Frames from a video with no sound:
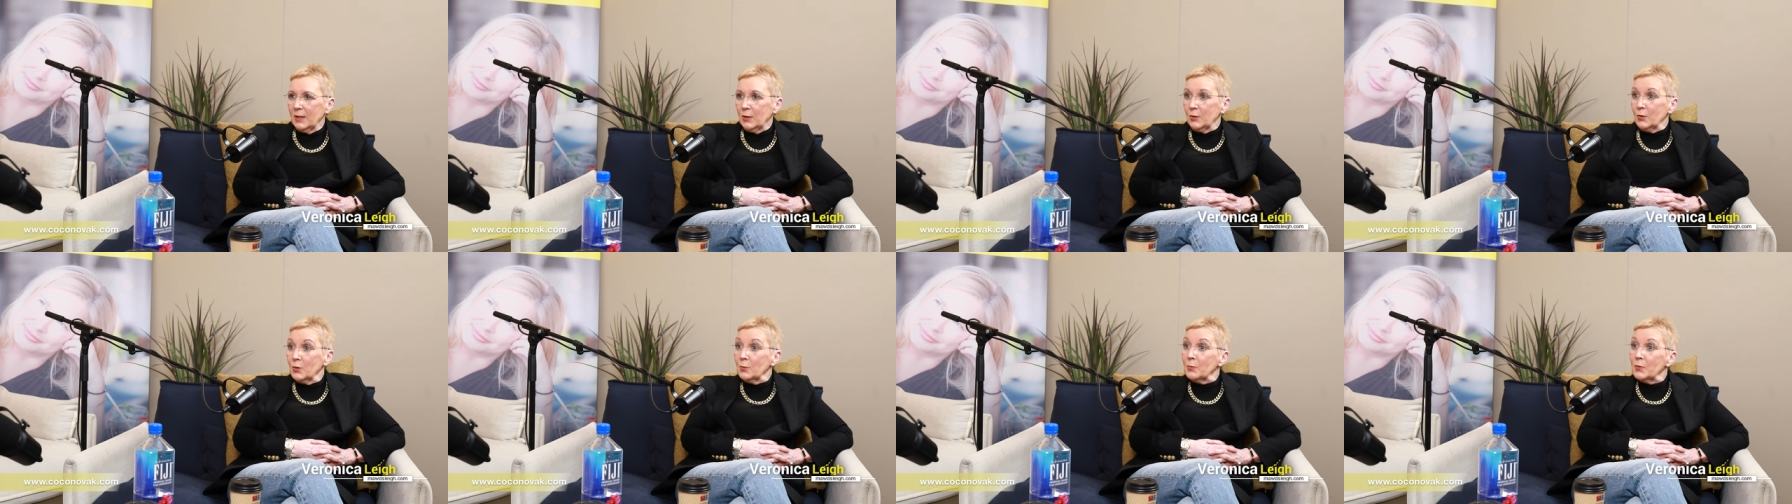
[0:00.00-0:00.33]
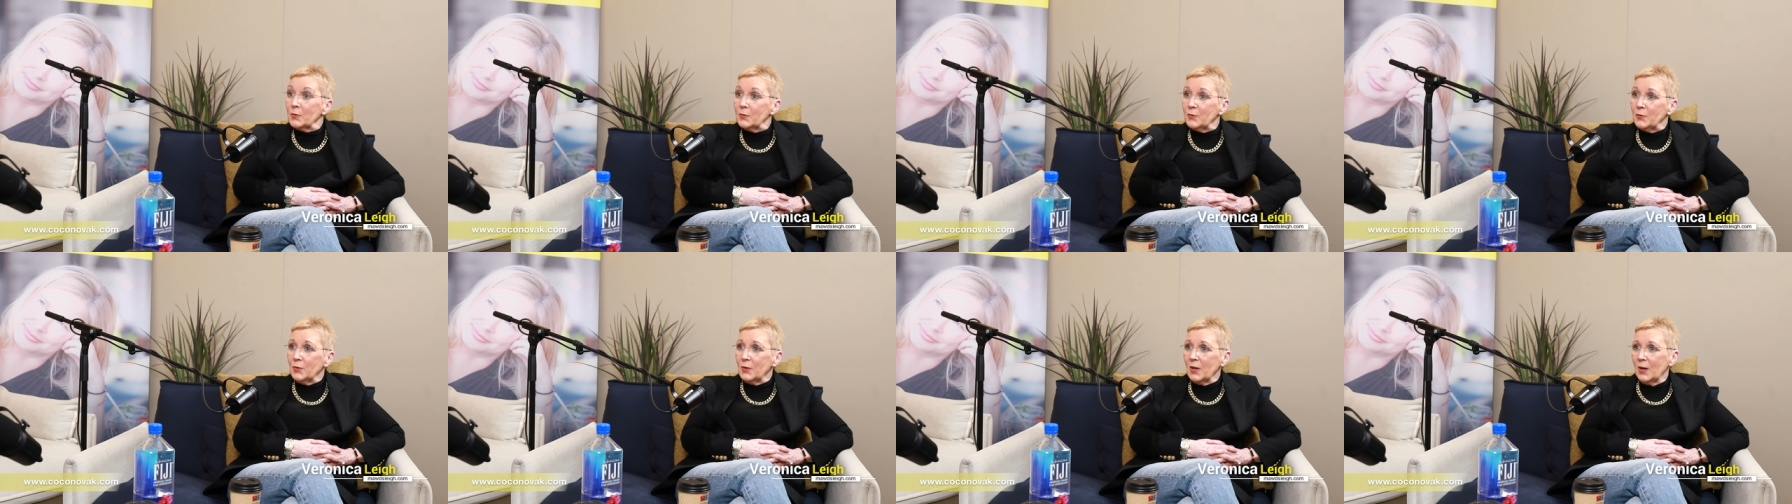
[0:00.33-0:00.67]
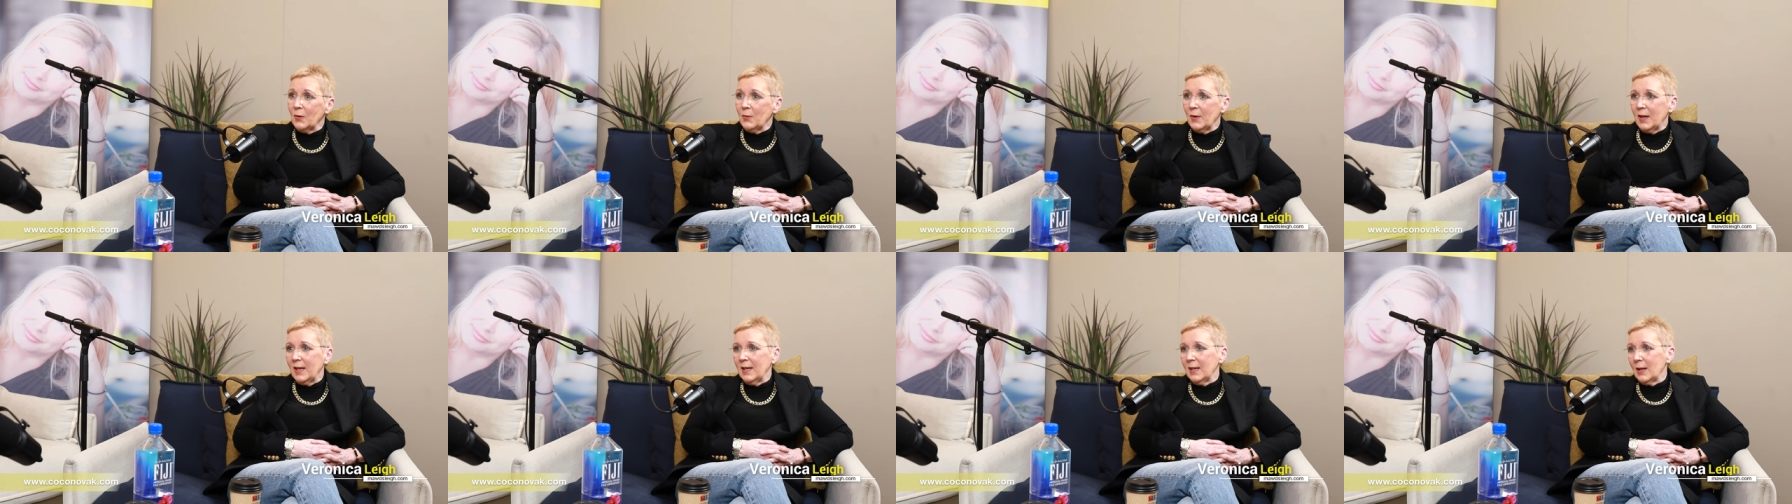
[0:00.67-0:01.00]
So before I
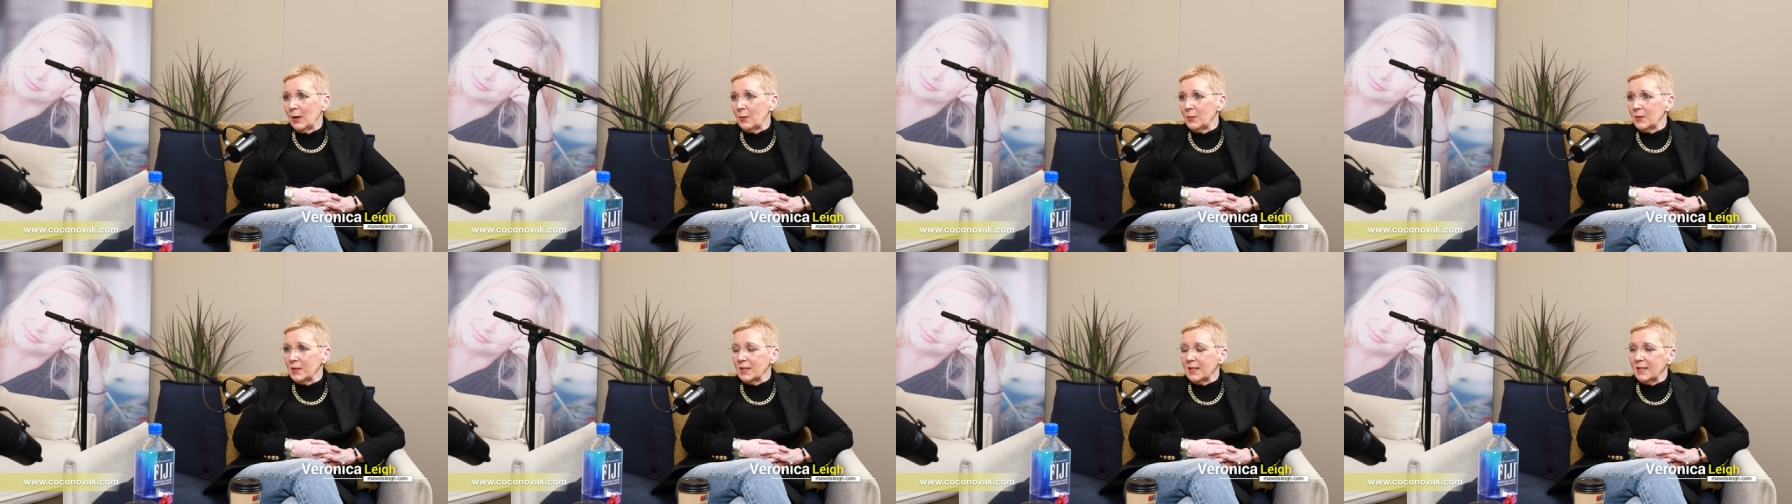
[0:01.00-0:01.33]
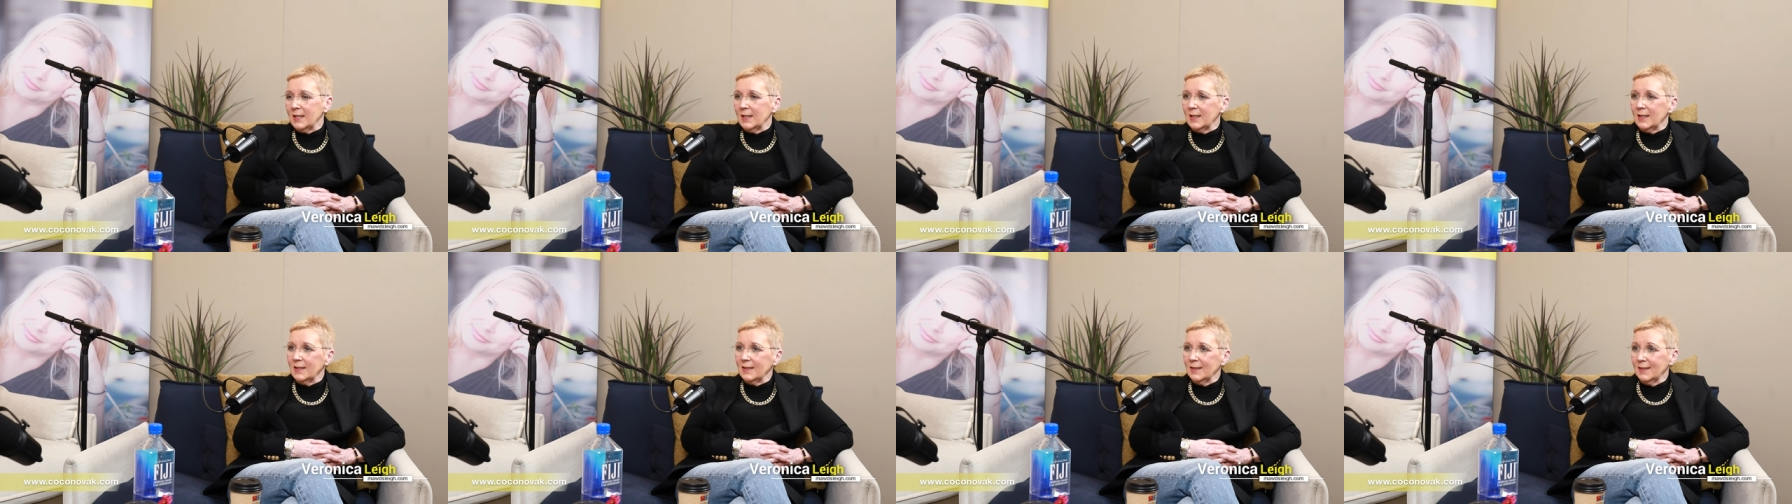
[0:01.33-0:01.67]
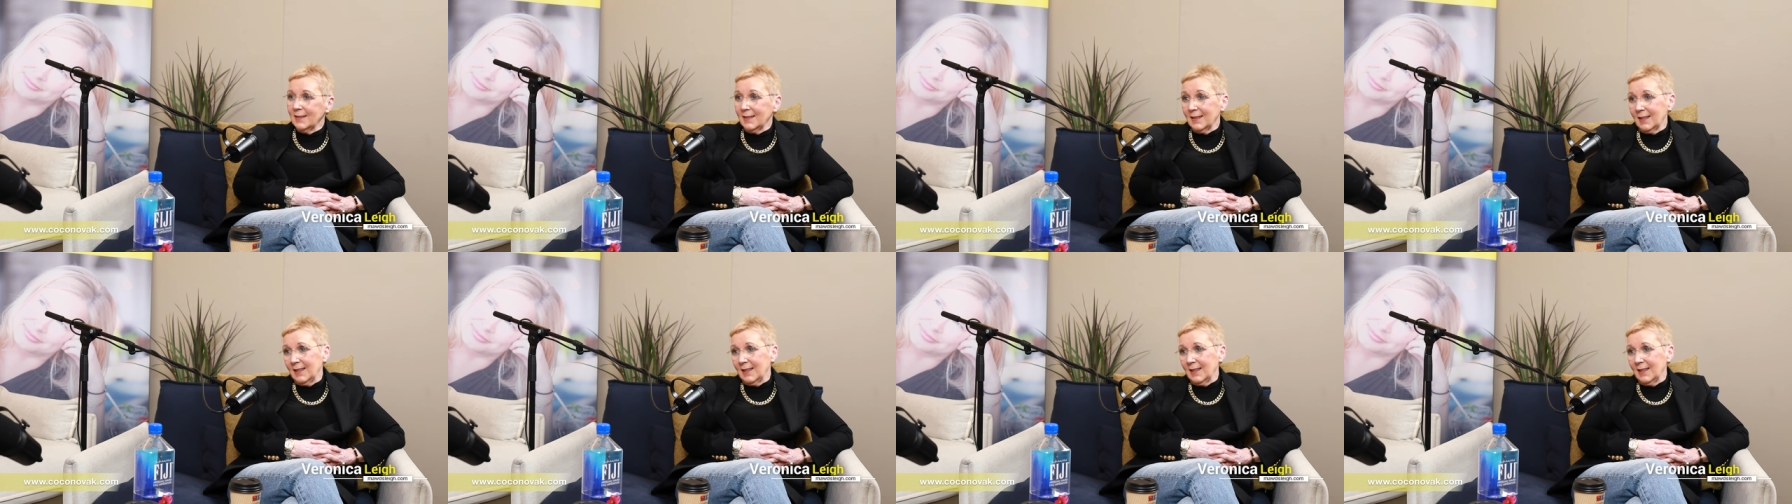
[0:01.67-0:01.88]
went, I would sit in